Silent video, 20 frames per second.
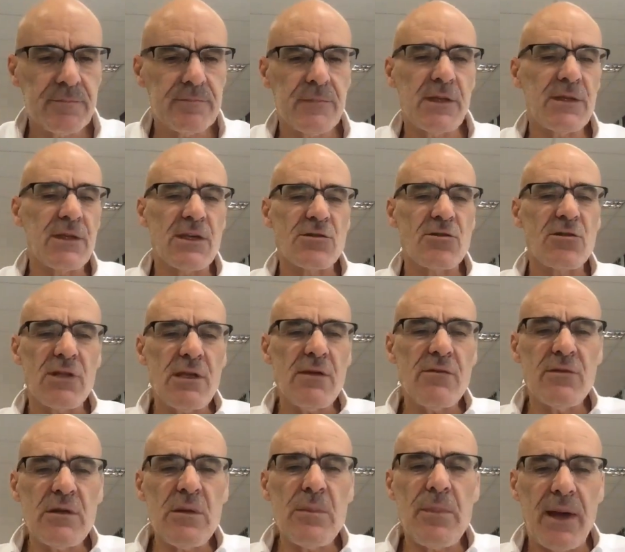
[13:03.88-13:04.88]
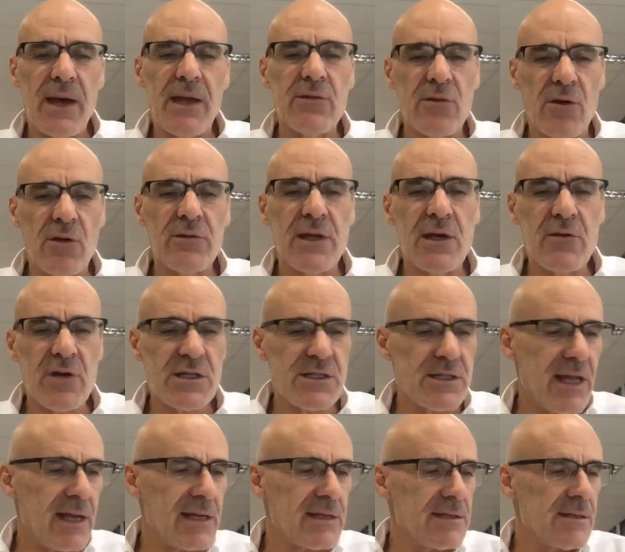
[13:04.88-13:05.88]
it does not even depend on their
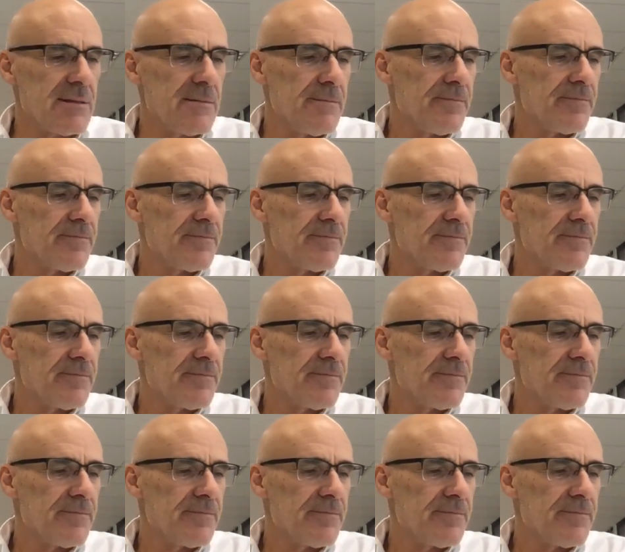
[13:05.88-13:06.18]
rationality.